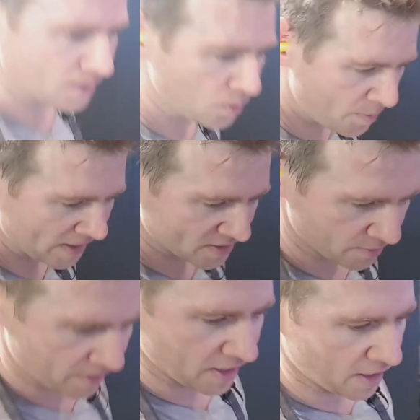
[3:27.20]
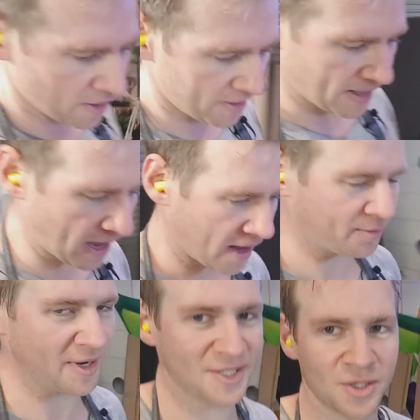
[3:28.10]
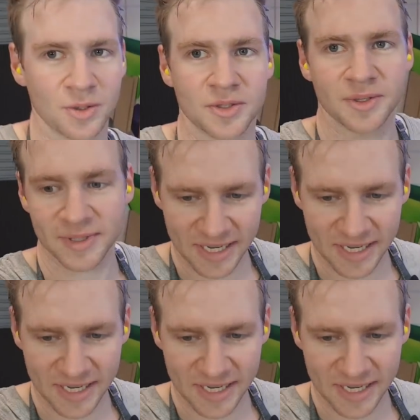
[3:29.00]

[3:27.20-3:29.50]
little big, so we're gonna go to the hardware store. So we're